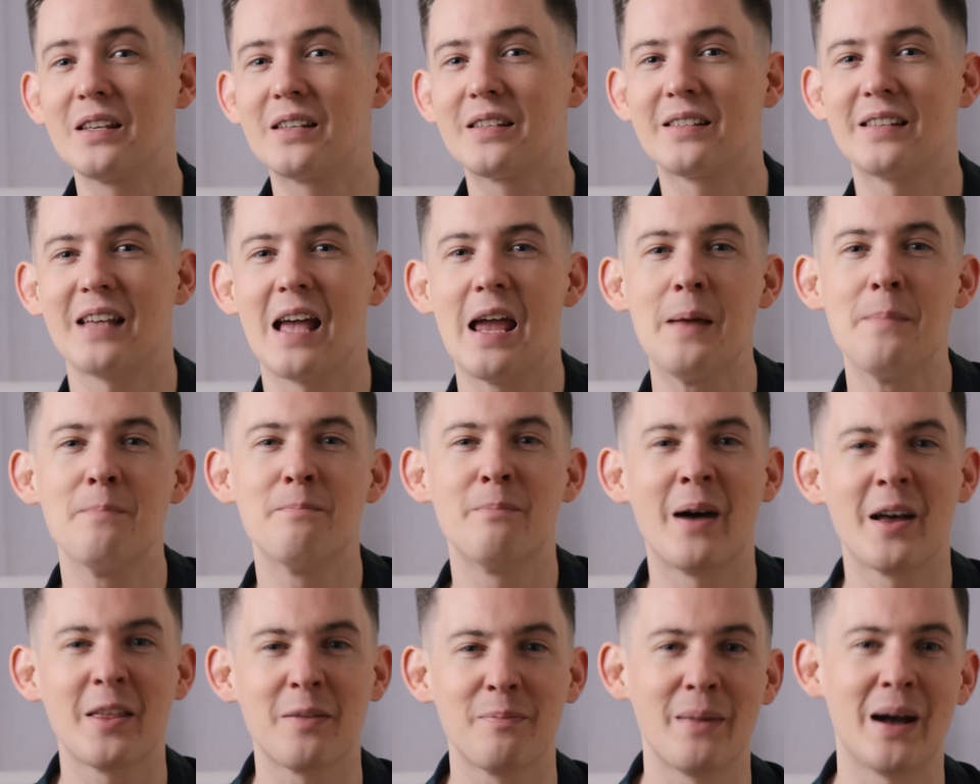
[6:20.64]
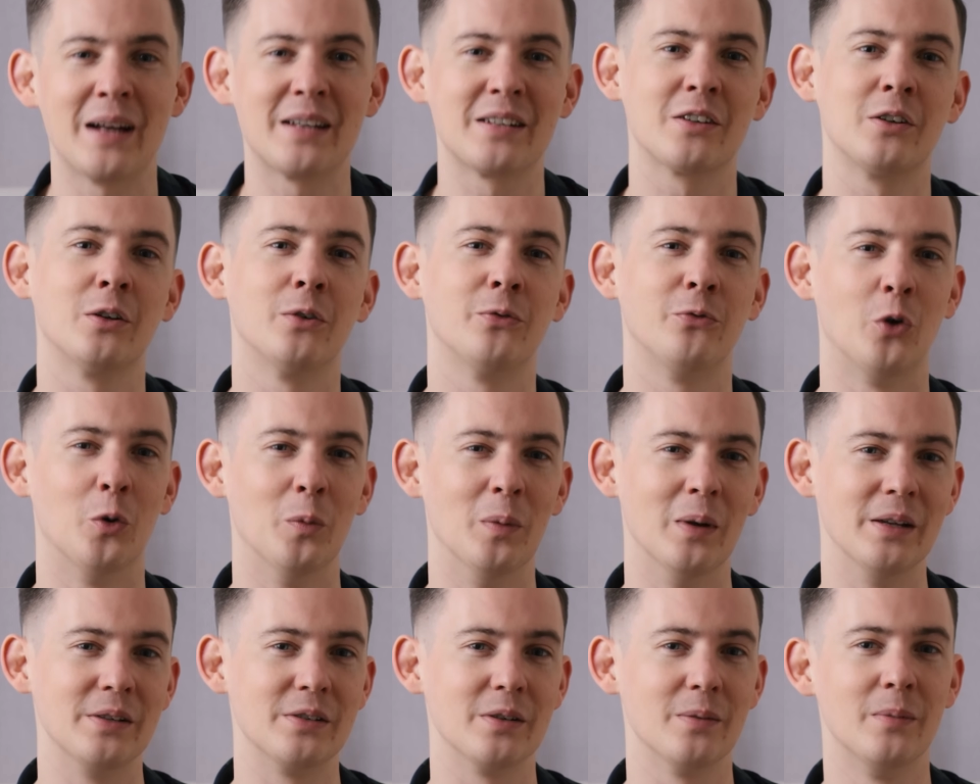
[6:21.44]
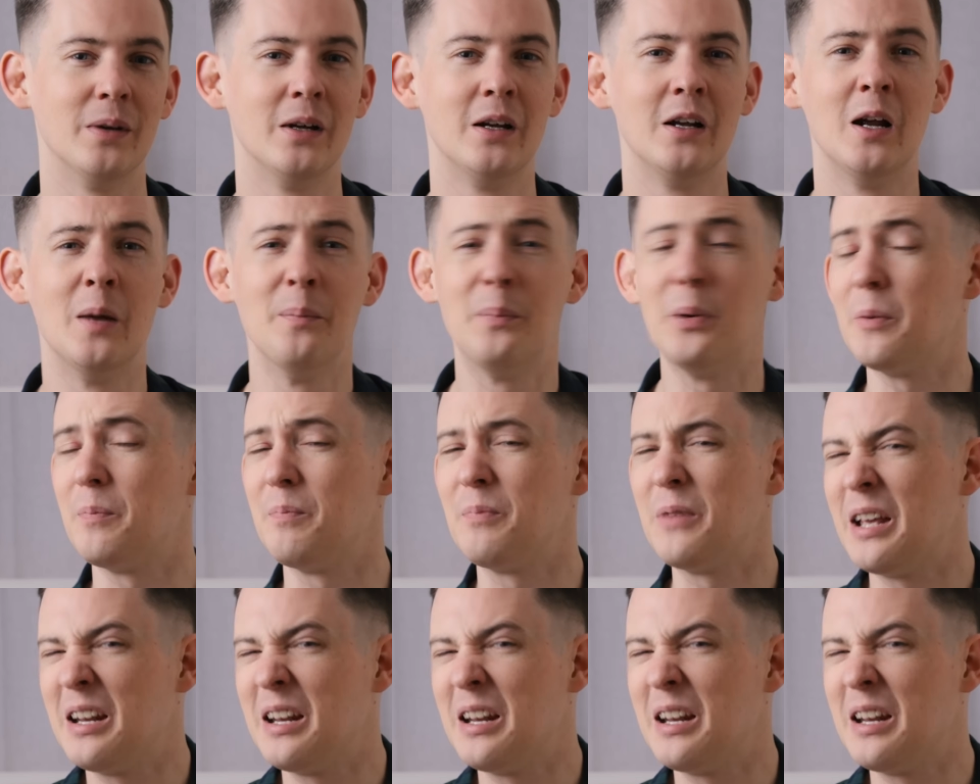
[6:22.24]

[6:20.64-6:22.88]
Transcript: the same mathematical formalism, but